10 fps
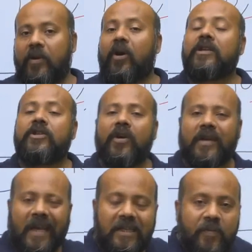Because
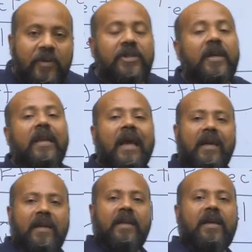your transmission
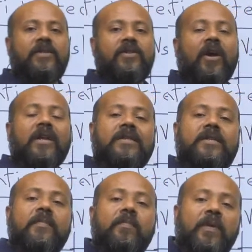line is not a
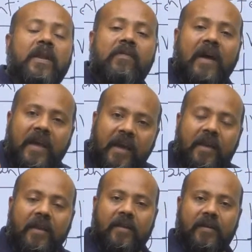simple
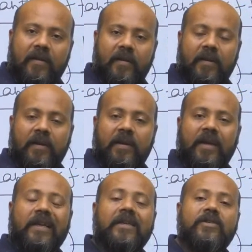wire,
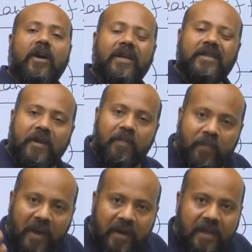it is not a
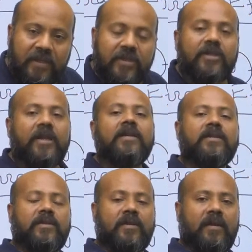simple
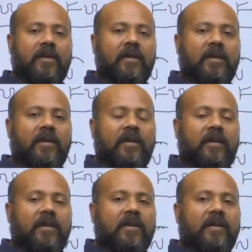resistance
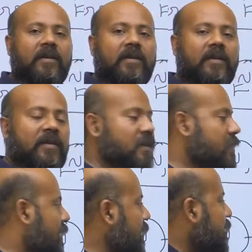
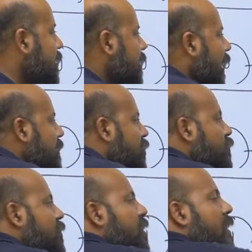this
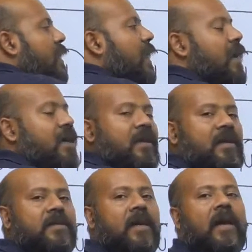transmission line
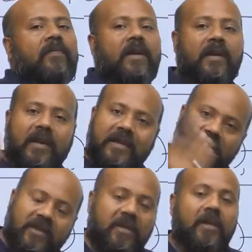is having
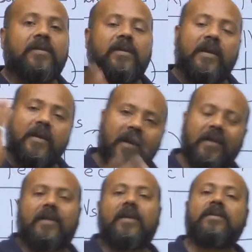resistance,
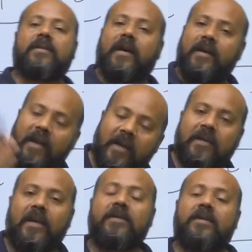inductance,
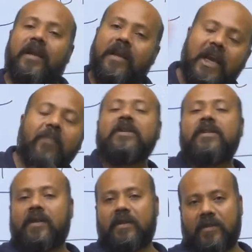conductance and
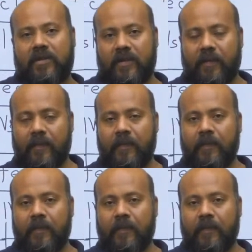capacitance.